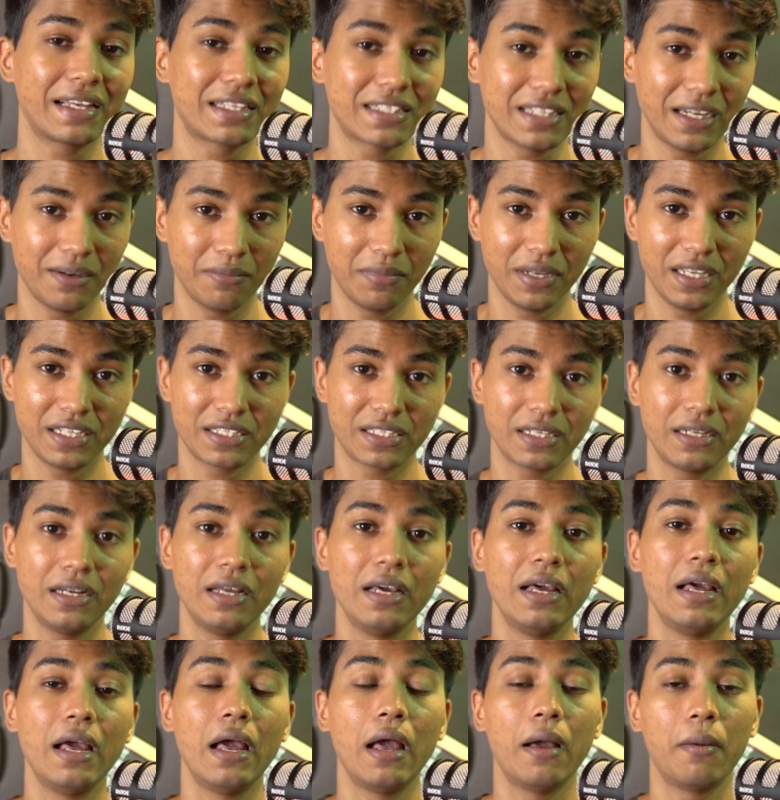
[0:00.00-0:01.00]
examination
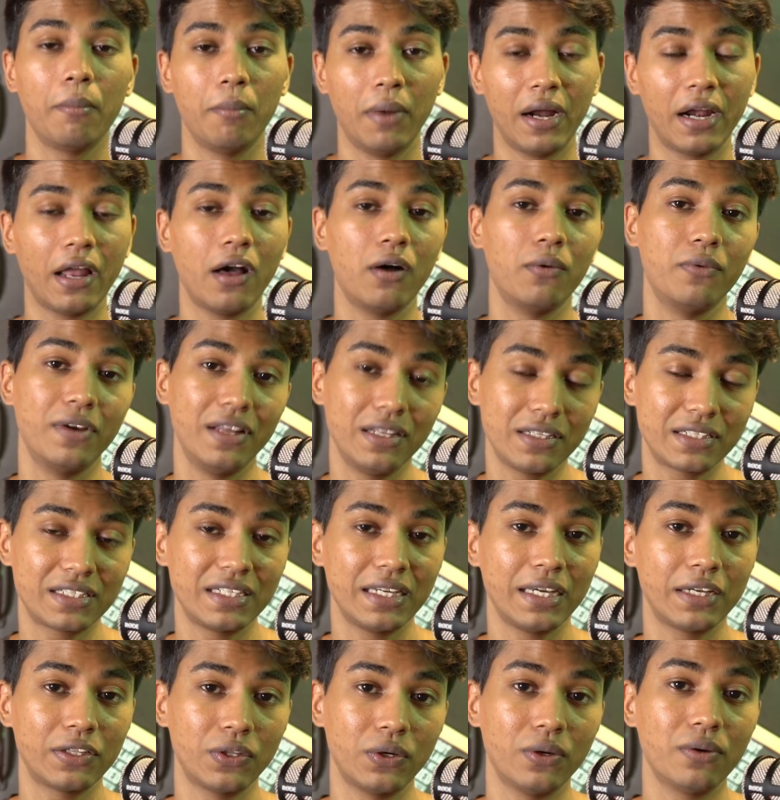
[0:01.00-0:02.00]
but i will
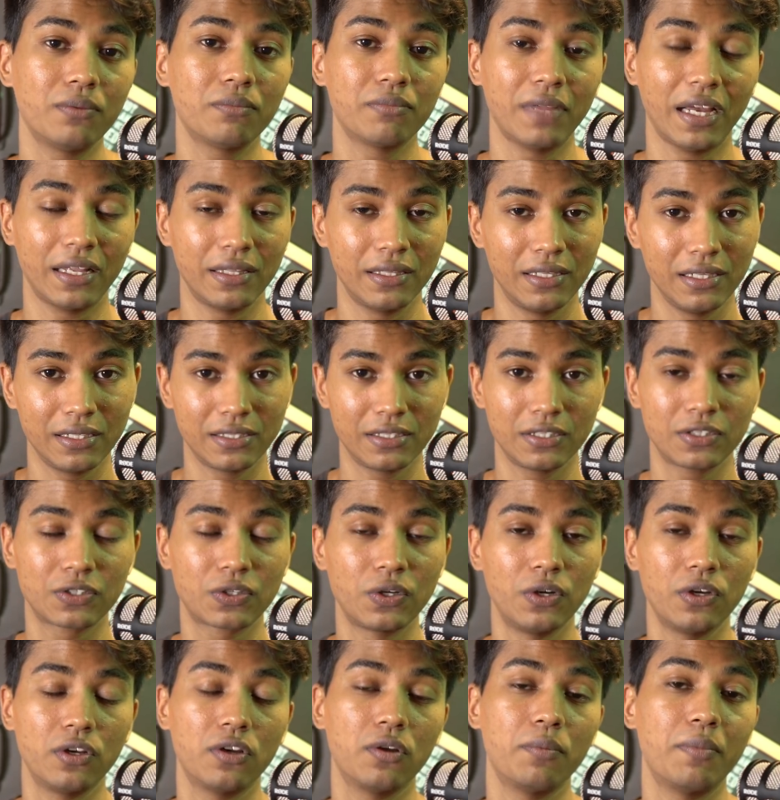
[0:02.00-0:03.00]
say though that this is
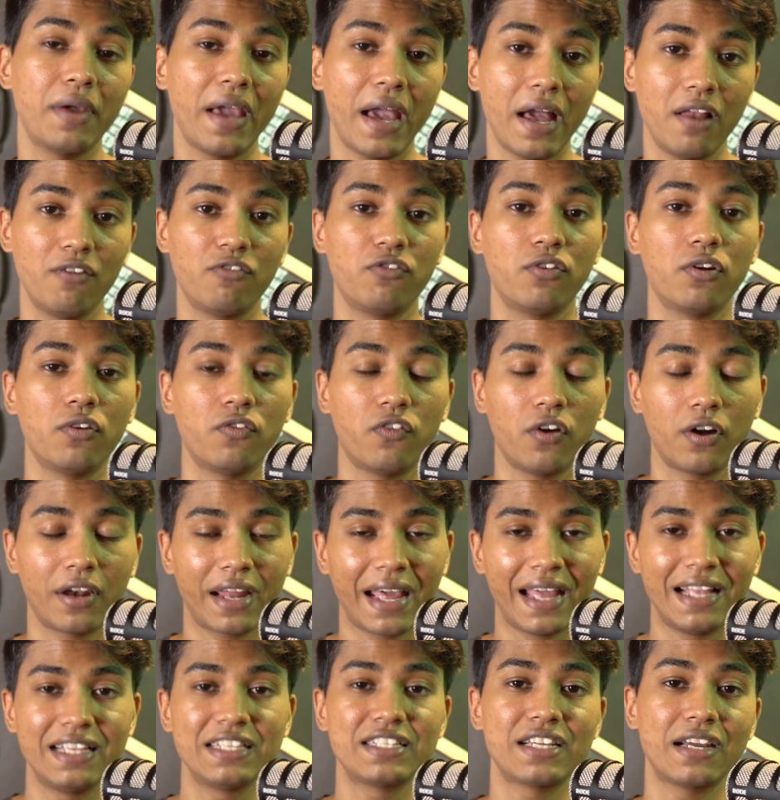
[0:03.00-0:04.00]
going to be helpful for
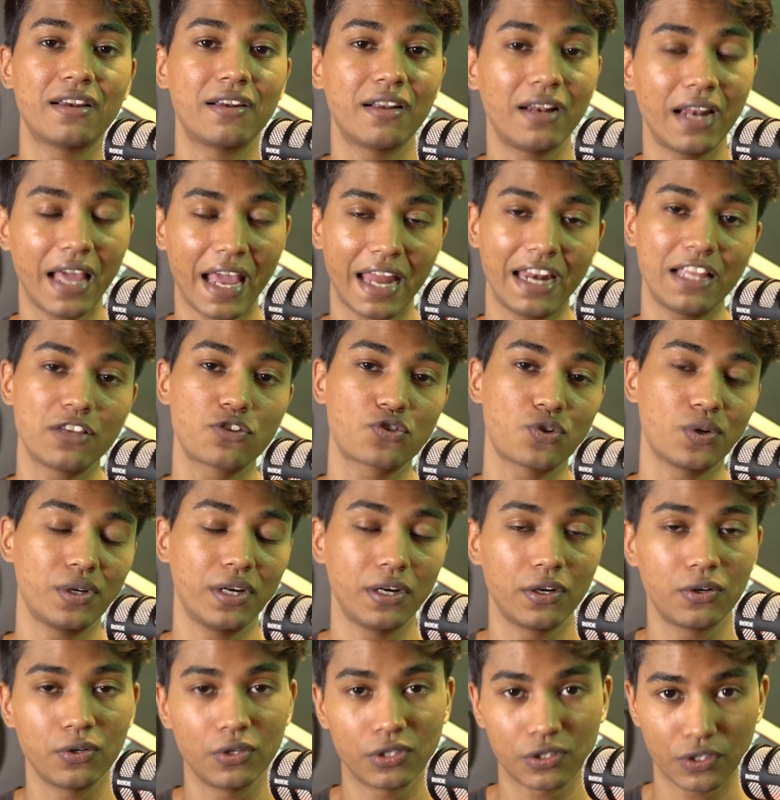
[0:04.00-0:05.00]
in general any
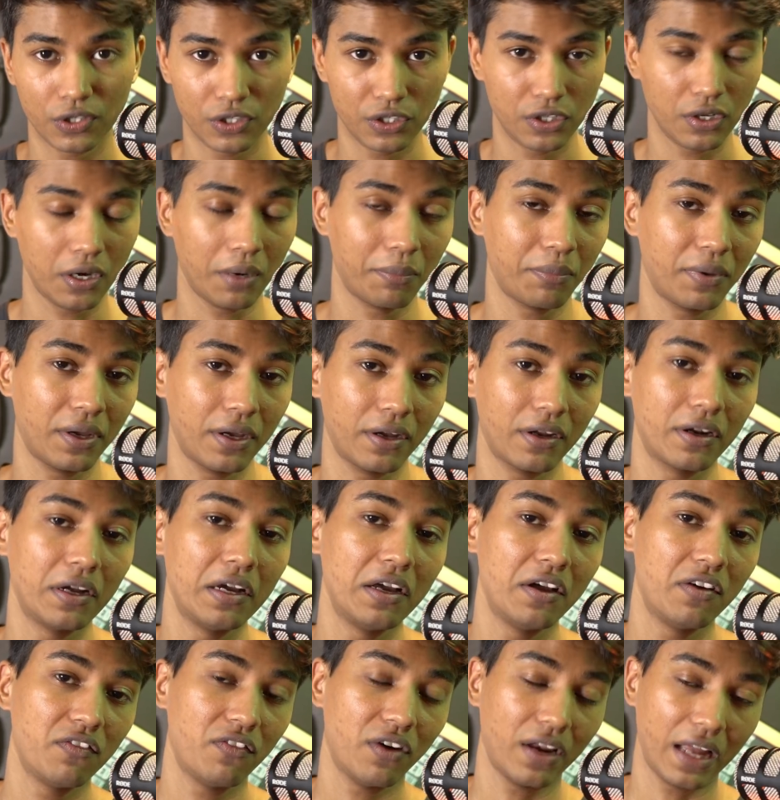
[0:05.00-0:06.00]
student who is going to appear
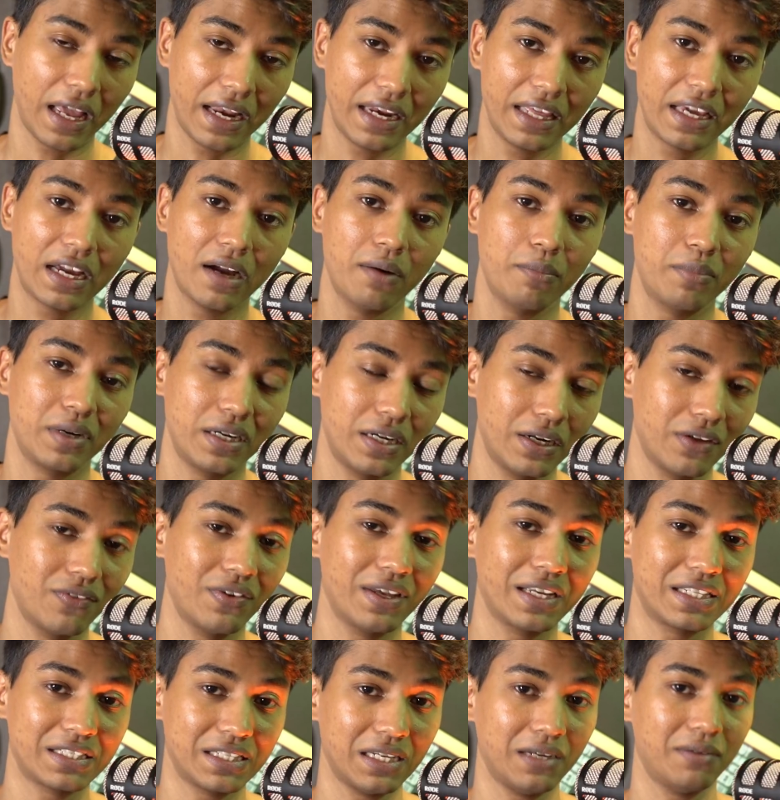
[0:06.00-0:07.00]
for any competitive
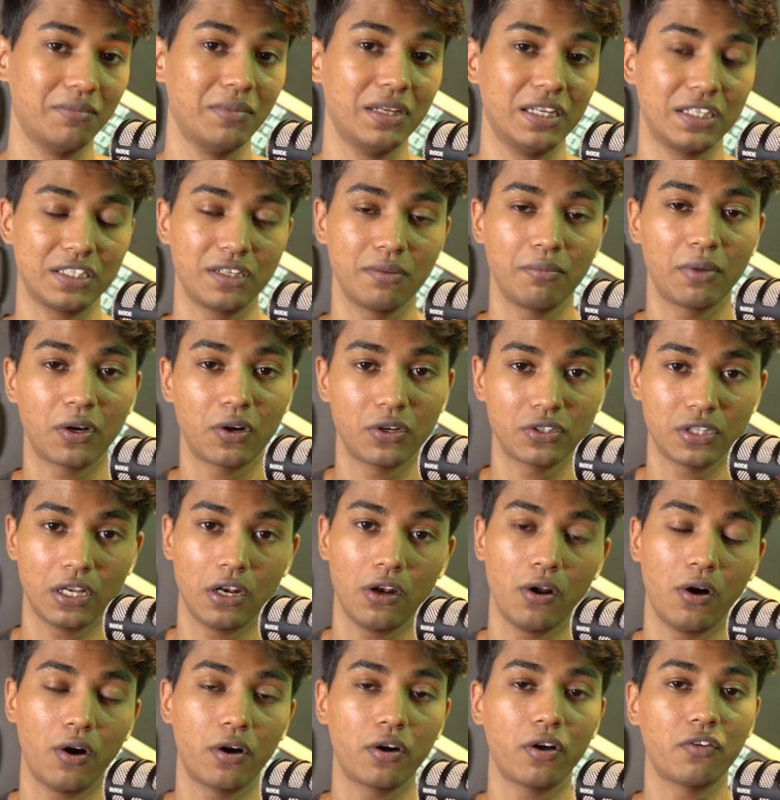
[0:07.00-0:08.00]
examination because a
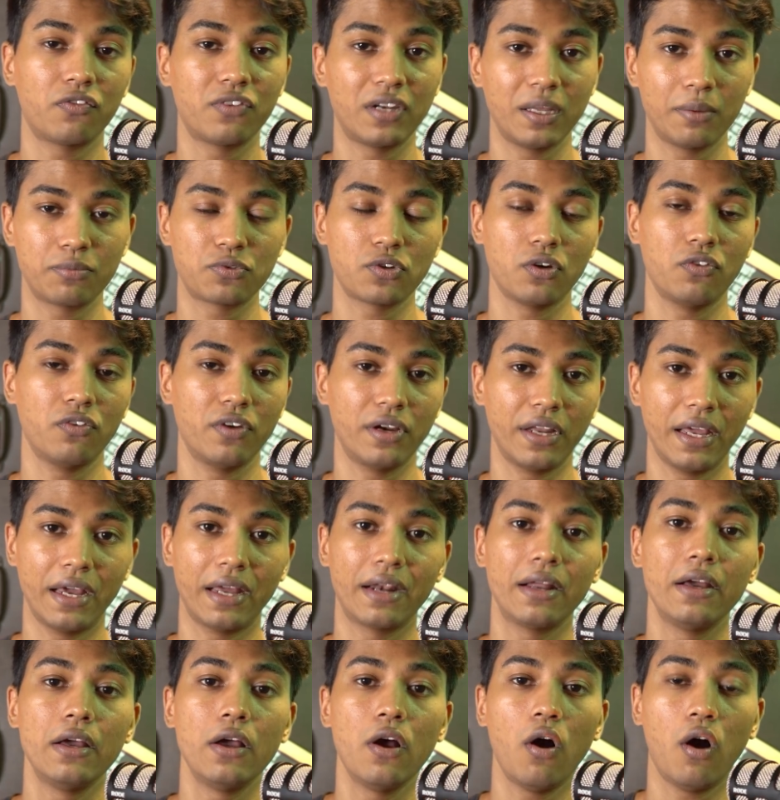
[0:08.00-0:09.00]
lot of tips over
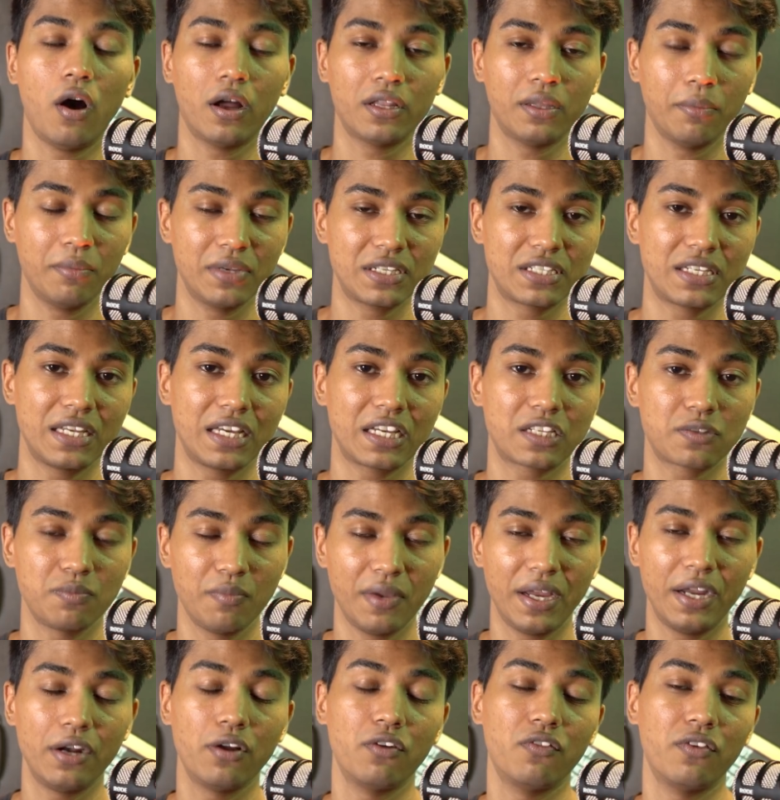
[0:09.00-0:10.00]
here or the mistakes
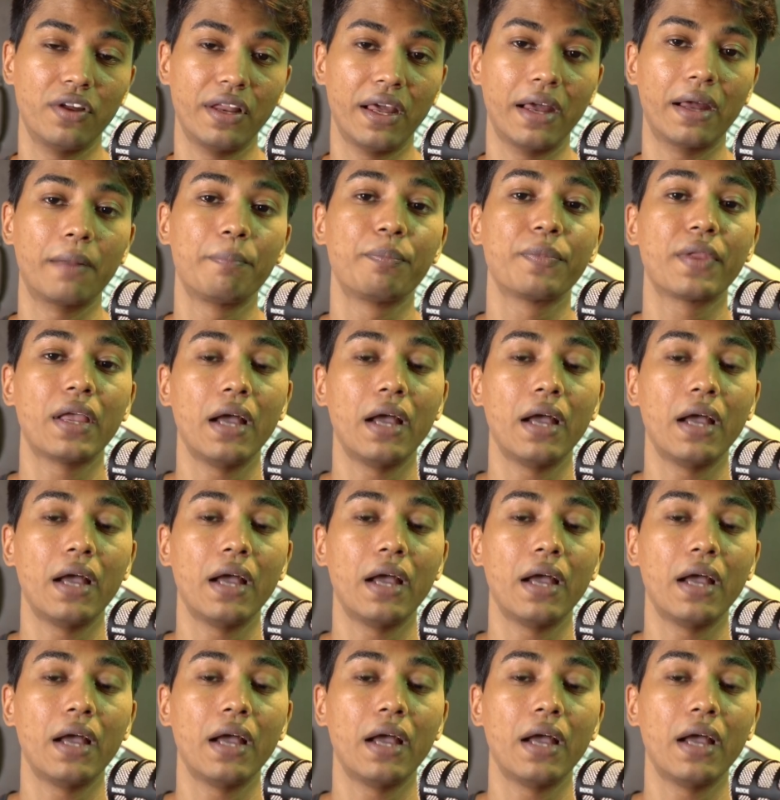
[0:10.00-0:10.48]
made over here